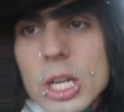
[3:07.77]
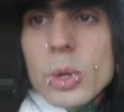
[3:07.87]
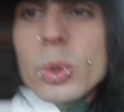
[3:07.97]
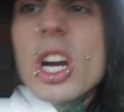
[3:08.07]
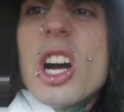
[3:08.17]

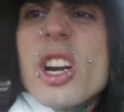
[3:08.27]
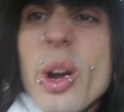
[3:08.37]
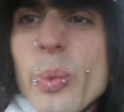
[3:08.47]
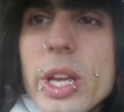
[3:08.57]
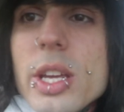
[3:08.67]
We're on
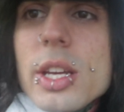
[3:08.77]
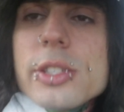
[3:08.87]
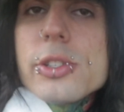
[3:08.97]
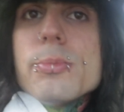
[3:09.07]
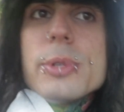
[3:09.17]
our way
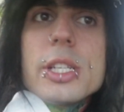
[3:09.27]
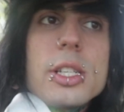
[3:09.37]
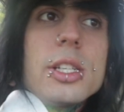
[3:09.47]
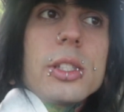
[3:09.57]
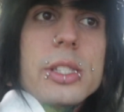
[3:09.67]
to
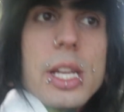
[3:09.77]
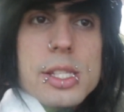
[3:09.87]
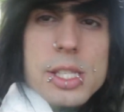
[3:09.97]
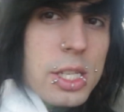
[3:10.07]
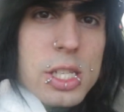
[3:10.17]
Beacon Hill
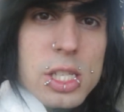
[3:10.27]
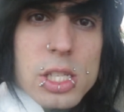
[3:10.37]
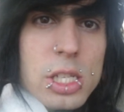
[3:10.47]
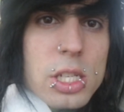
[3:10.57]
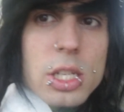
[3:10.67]
Tent
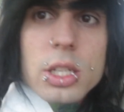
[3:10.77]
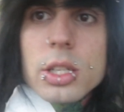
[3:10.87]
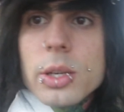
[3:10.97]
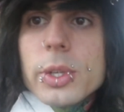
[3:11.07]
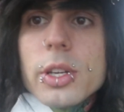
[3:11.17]
City.
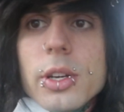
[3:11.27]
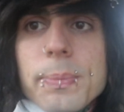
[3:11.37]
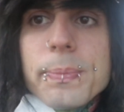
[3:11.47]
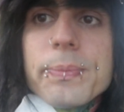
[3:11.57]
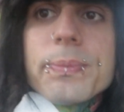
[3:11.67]
Here we
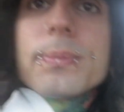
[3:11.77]
come.